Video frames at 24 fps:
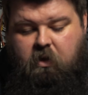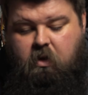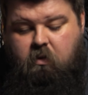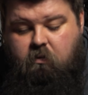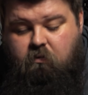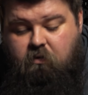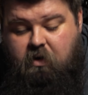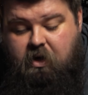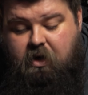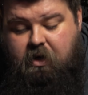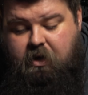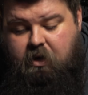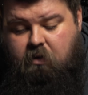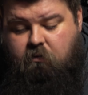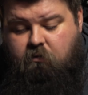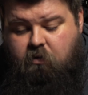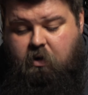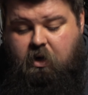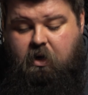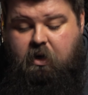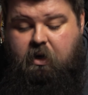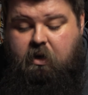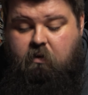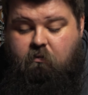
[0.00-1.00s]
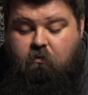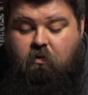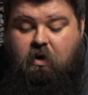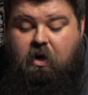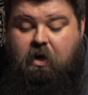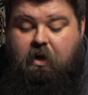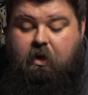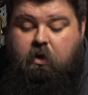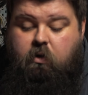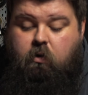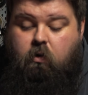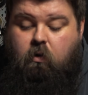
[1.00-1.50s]
Really, really,
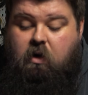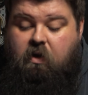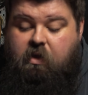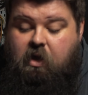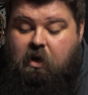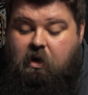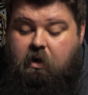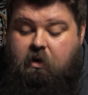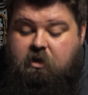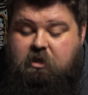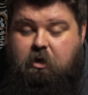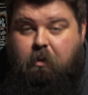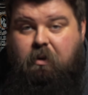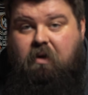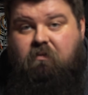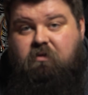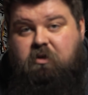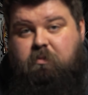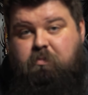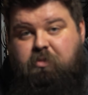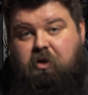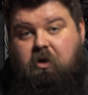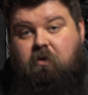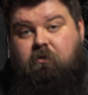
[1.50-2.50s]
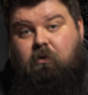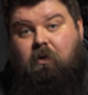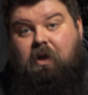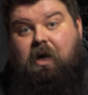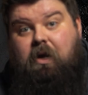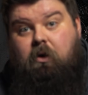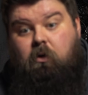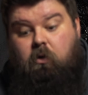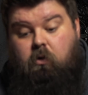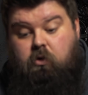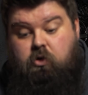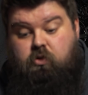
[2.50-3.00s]
really cool. And then lastly, we have this beautiful
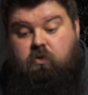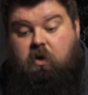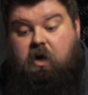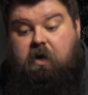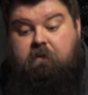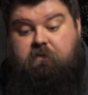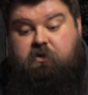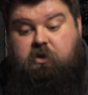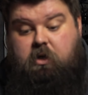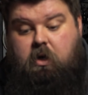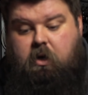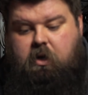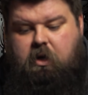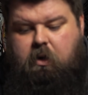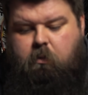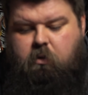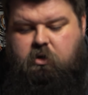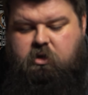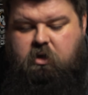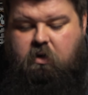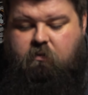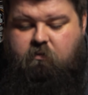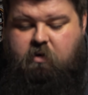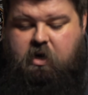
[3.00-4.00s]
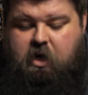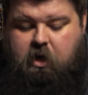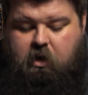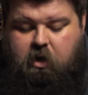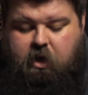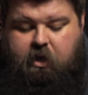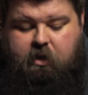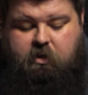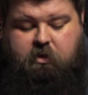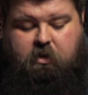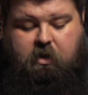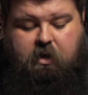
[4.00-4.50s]
analog drive circuit, which I really
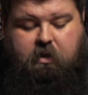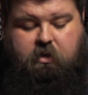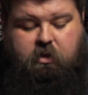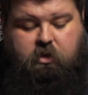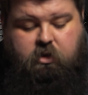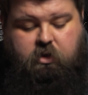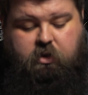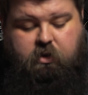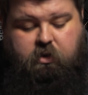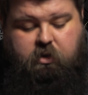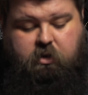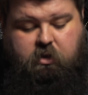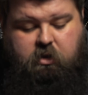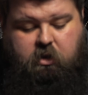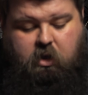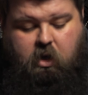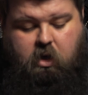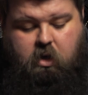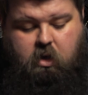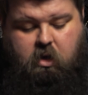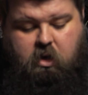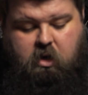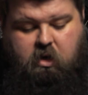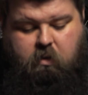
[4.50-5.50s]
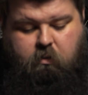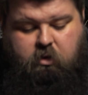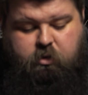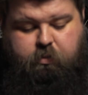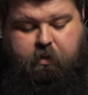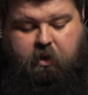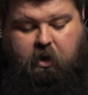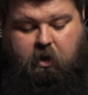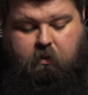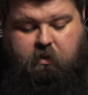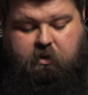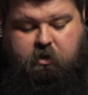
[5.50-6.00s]
like. So let's just, where should
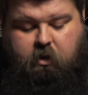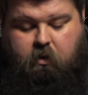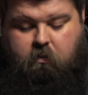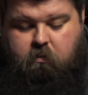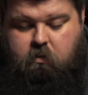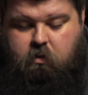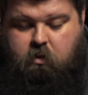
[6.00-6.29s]
we go? Let's go.